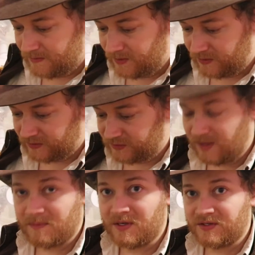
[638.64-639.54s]
I'm going to
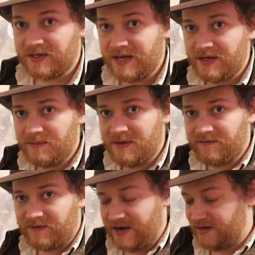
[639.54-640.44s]
start brushing that. Don't be
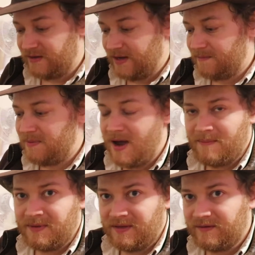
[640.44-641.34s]
afraid to like
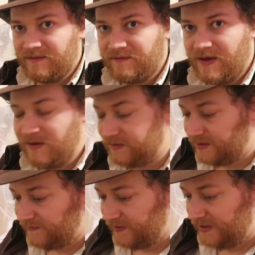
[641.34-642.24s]
pop out the felt
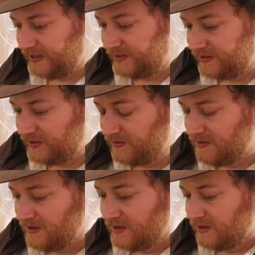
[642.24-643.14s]
if you need to.
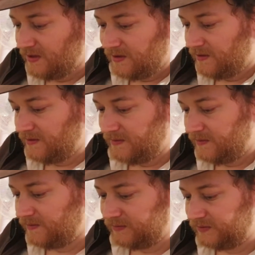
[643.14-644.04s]

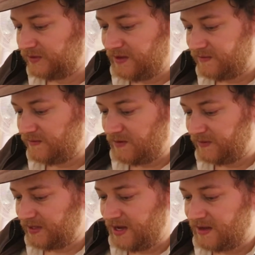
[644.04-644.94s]
There's nothing wrong
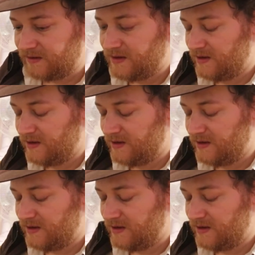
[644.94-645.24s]
with that.